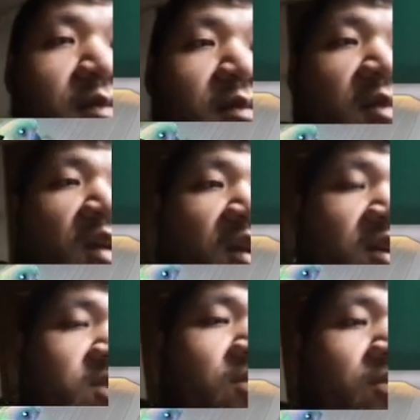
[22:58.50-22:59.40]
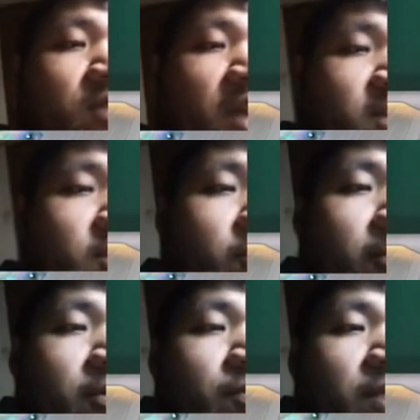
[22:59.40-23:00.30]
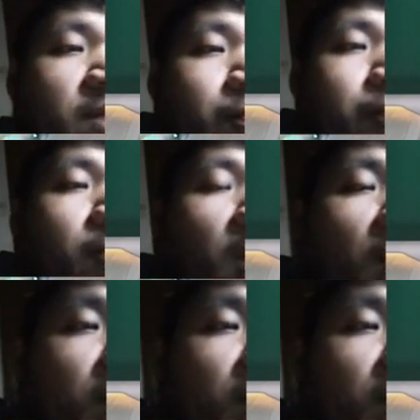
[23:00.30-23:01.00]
So next turn we probably